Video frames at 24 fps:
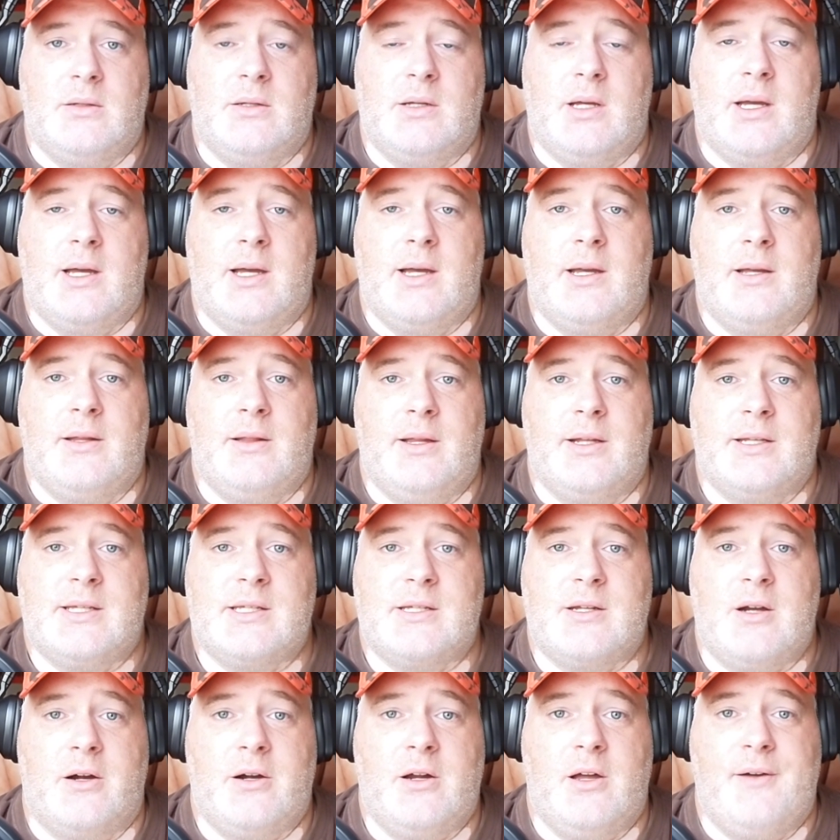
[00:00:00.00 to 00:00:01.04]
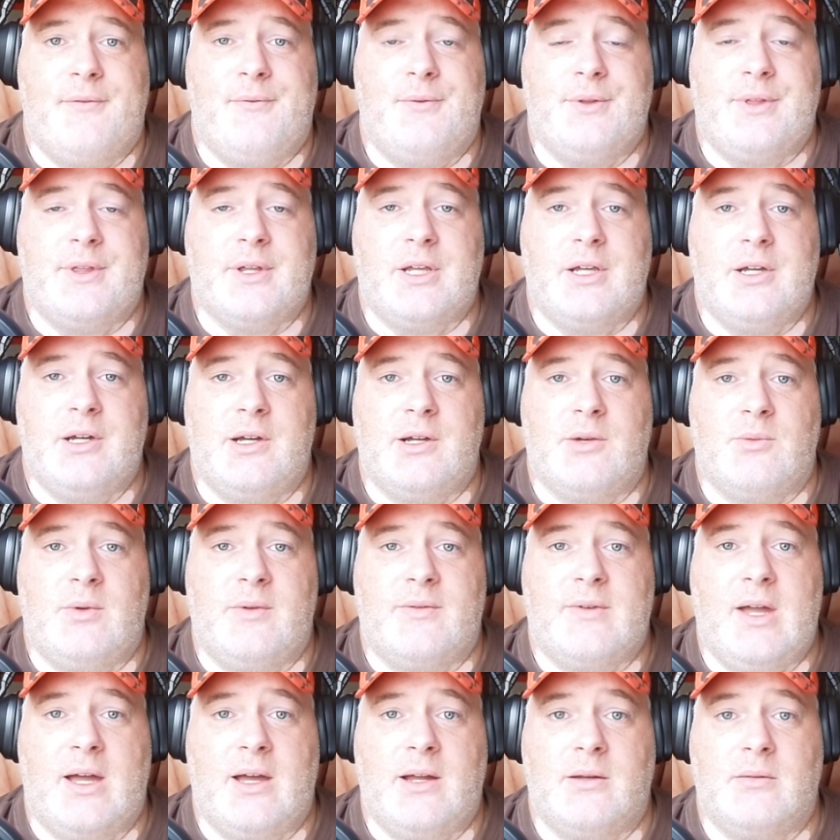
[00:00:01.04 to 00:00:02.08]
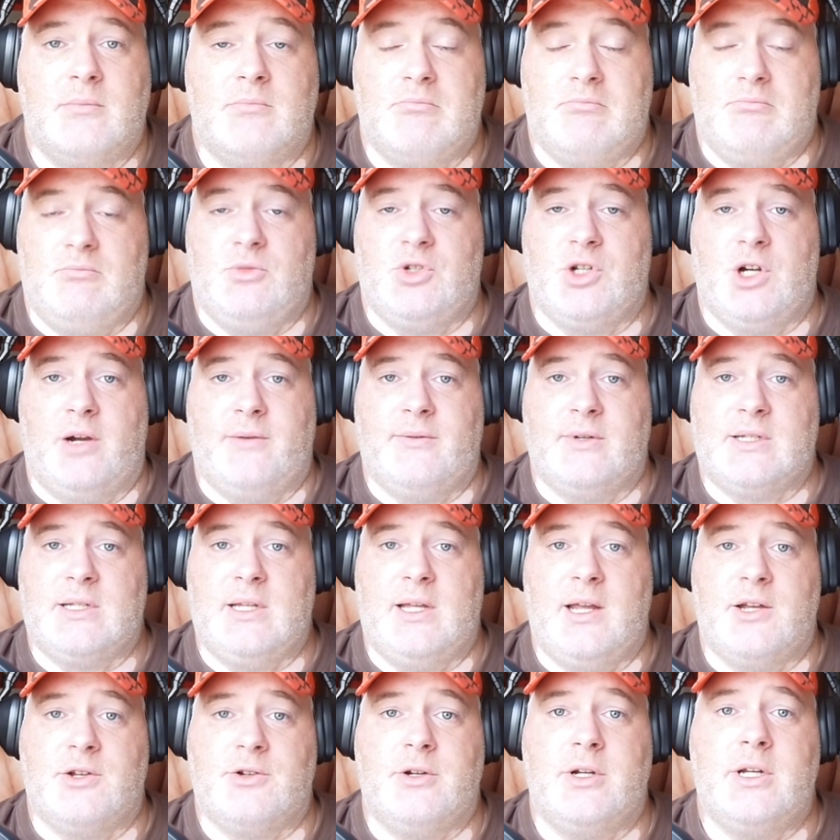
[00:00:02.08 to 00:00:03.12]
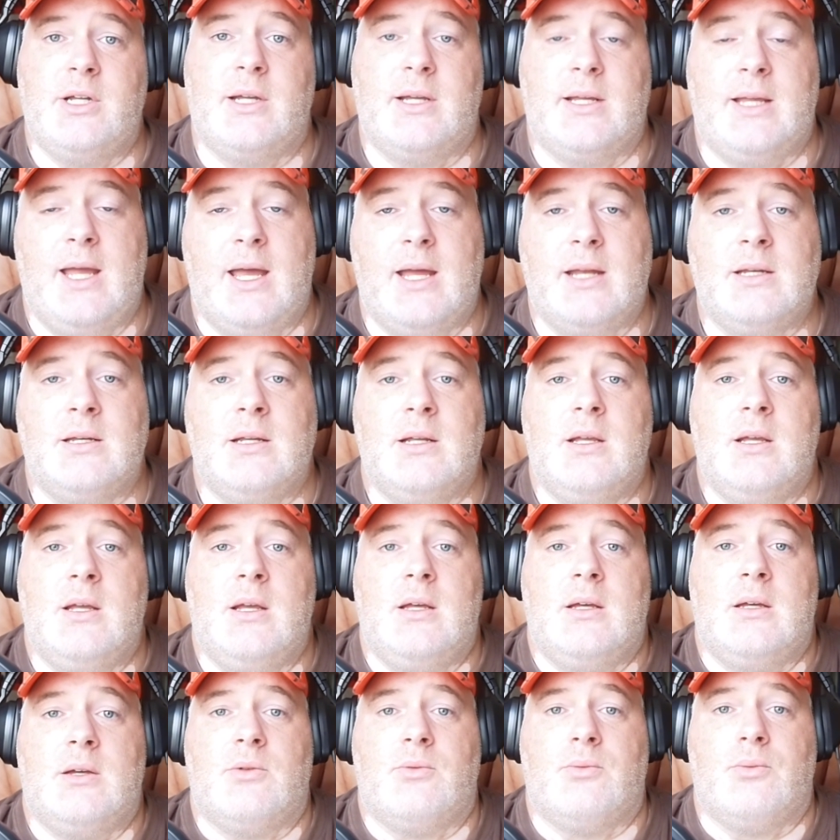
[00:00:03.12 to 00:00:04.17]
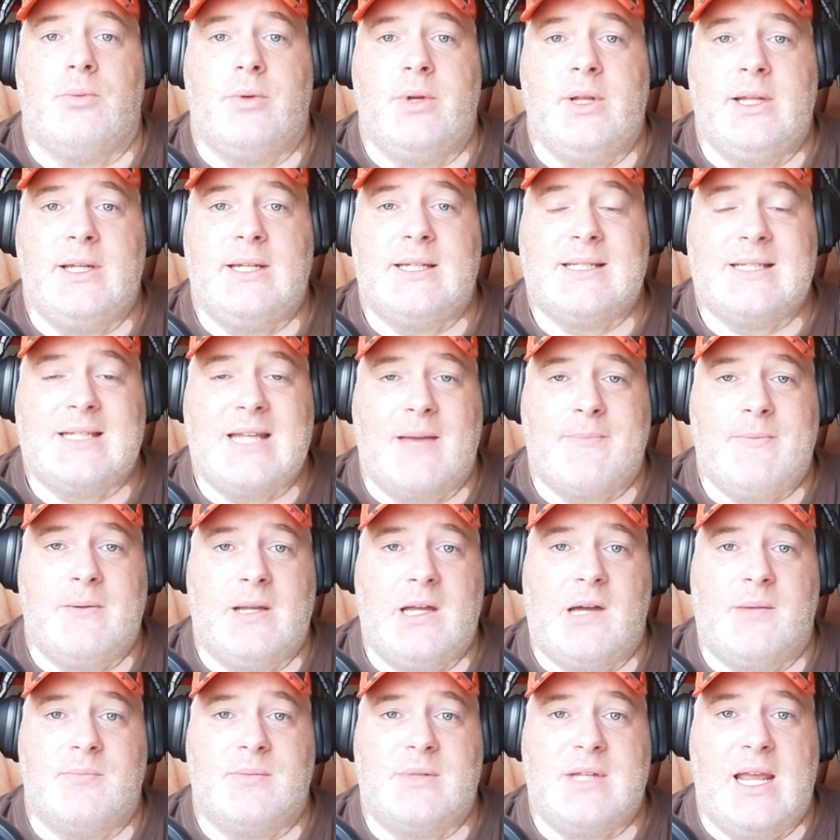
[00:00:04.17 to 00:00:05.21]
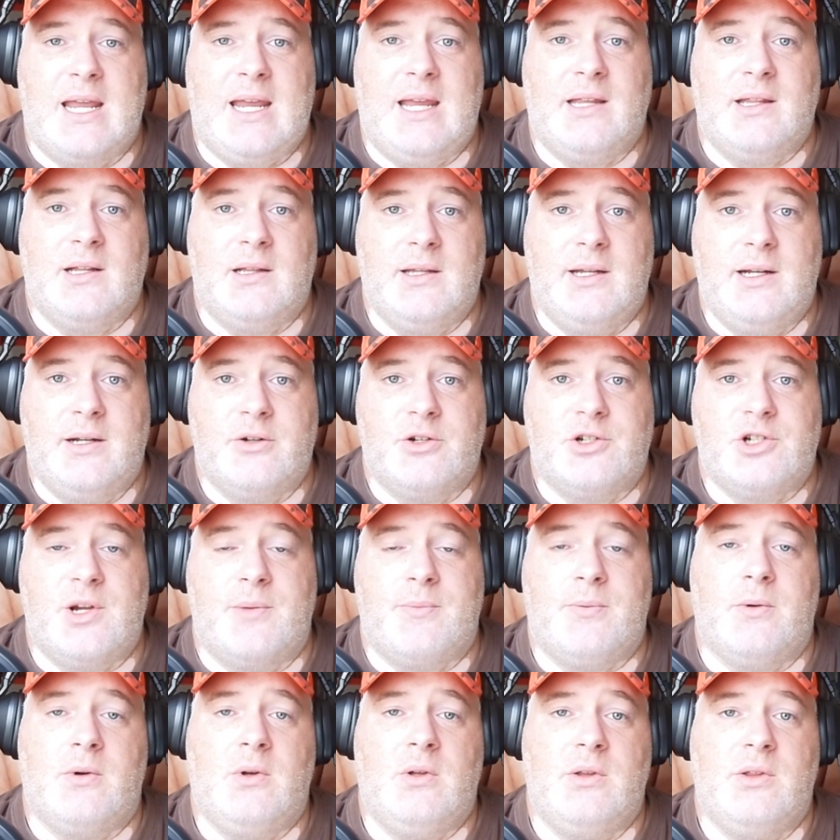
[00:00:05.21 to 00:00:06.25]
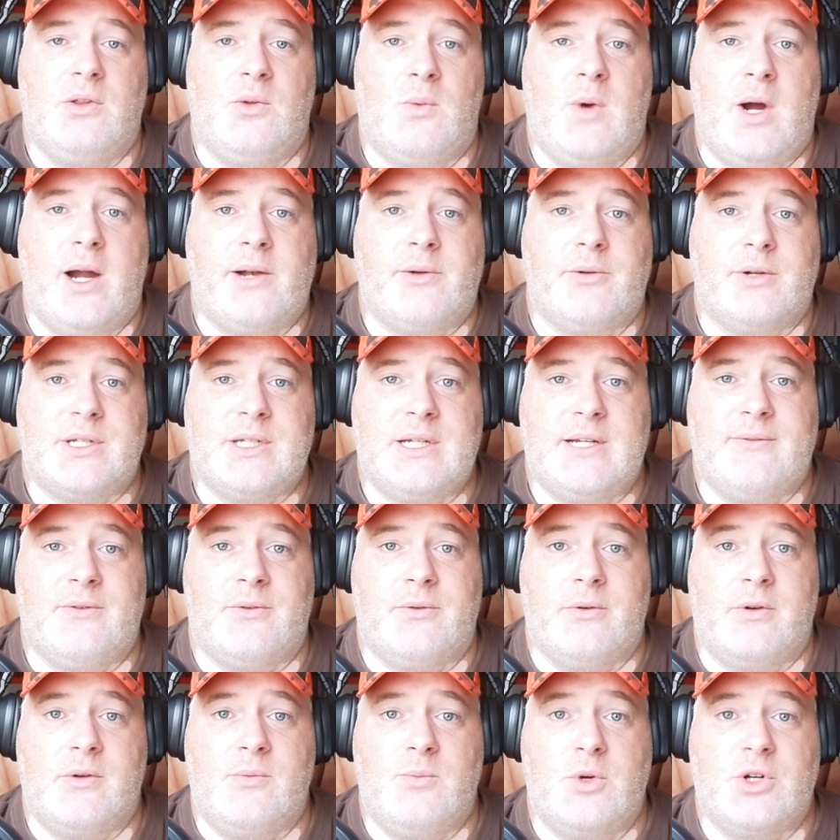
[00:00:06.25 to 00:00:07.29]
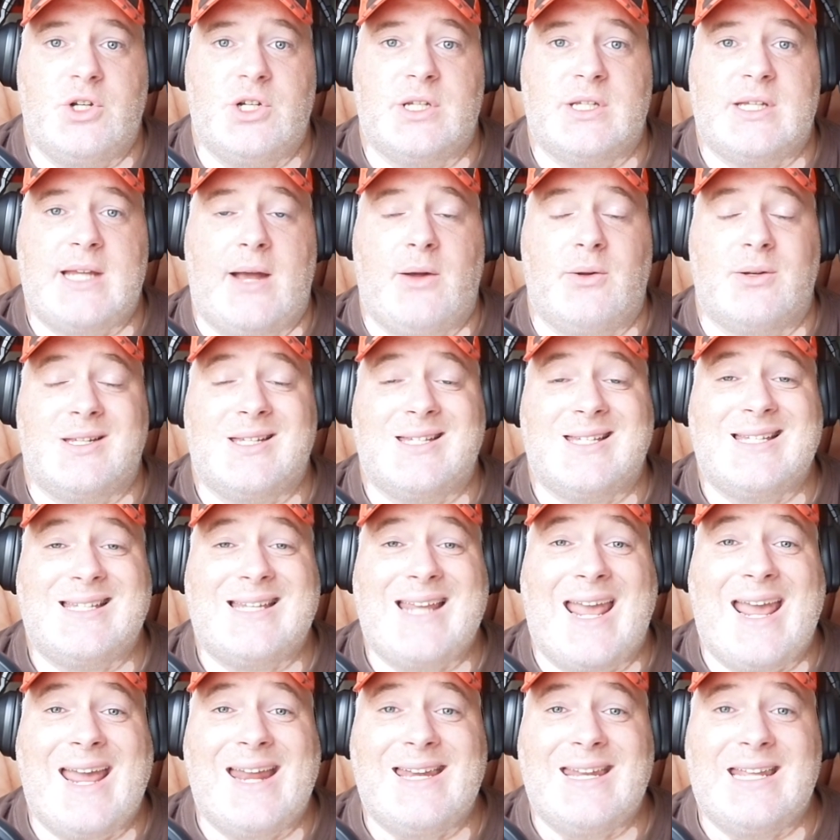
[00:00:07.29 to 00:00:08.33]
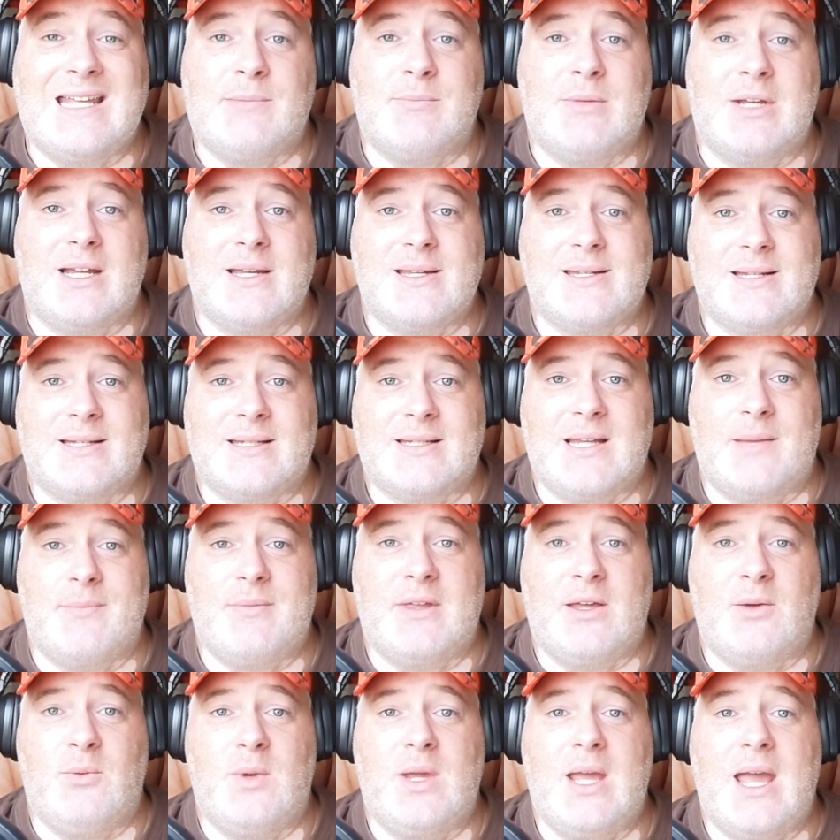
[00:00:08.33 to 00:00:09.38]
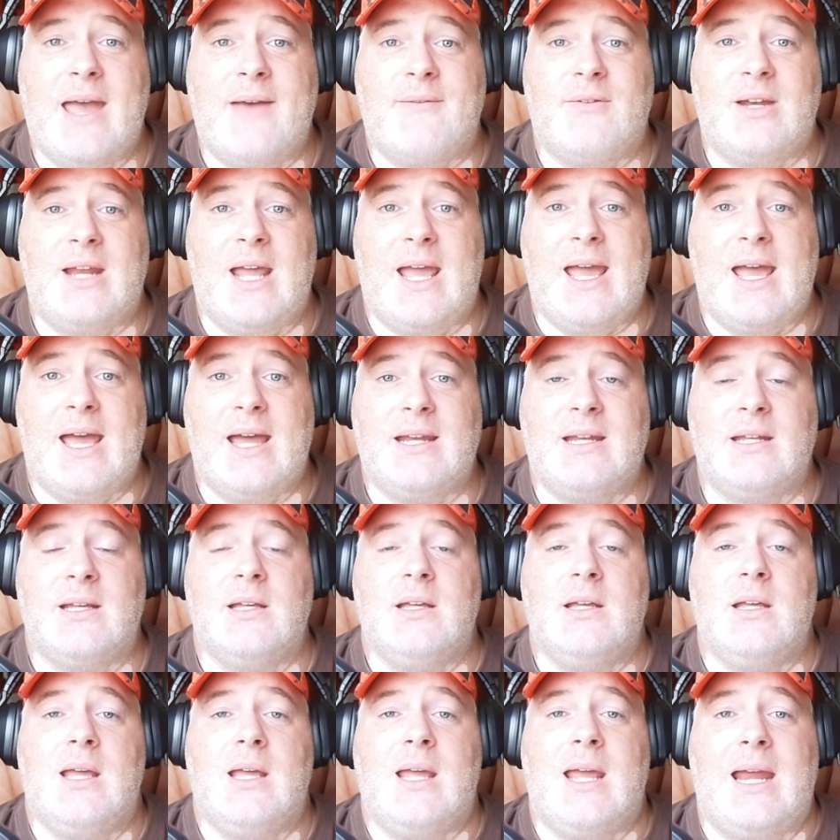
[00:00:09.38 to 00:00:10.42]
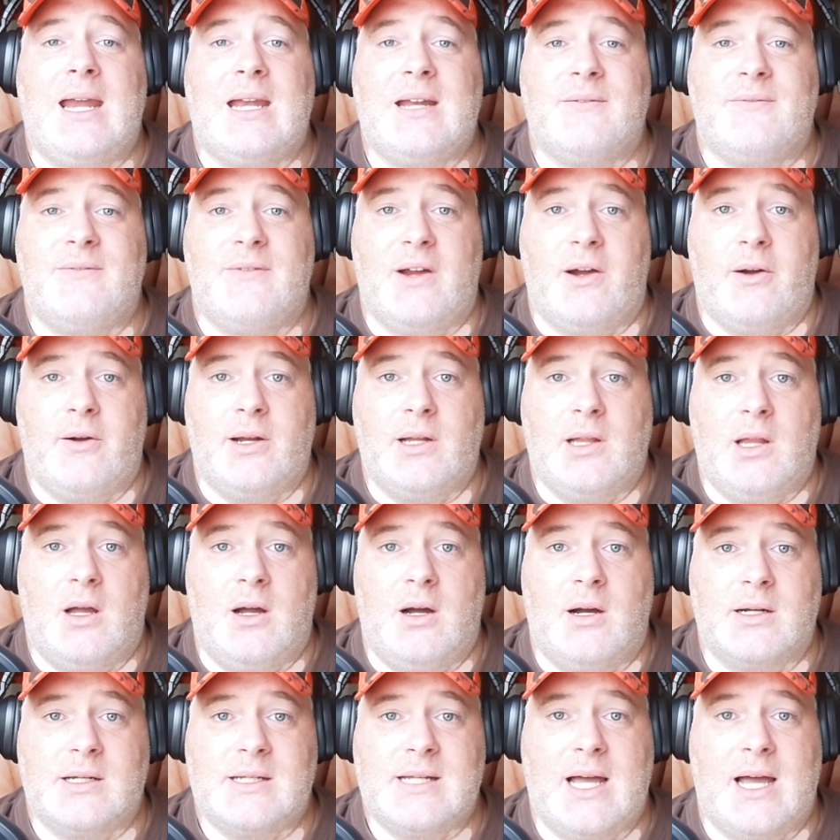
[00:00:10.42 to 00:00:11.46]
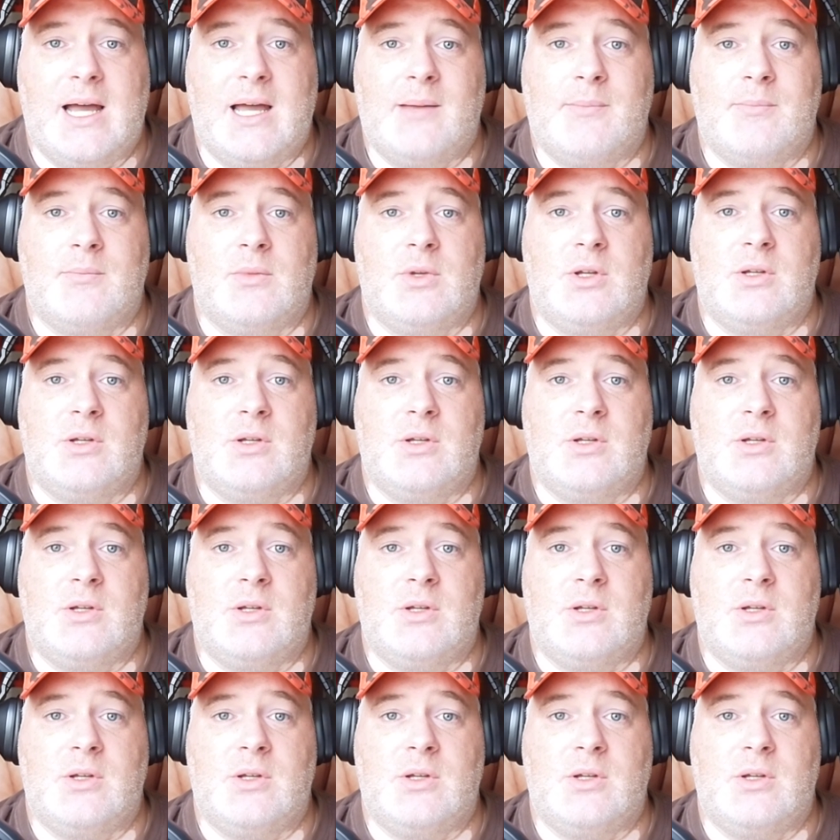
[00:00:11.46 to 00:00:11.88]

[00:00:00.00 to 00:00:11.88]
Let's start off with the good. We've got Jarvis Landry, again, really stepping up, taking the leadership role in the wide receiver room, which is outstanding because it's something we haven't had in a very long time.